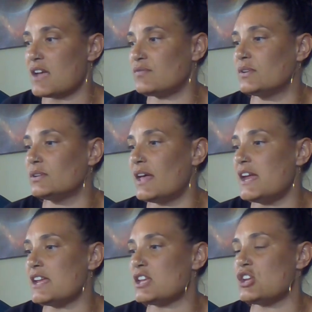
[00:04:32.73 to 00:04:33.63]
I feel
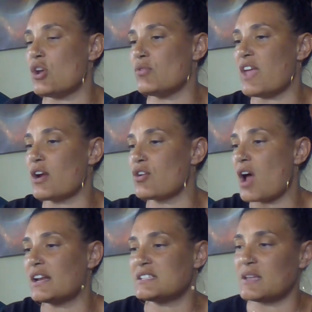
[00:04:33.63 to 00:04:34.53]
like you know they are
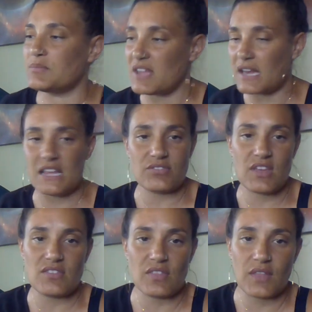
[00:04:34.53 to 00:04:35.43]
not accepting
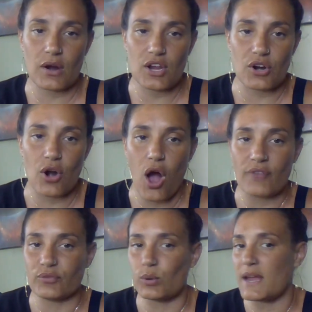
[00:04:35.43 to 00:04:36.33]
anything that they're you're
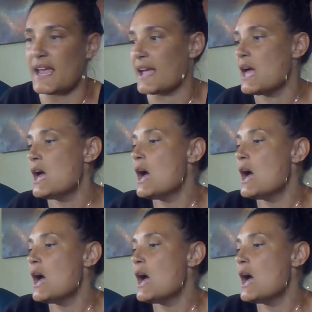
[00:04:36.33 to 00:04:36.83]
offering.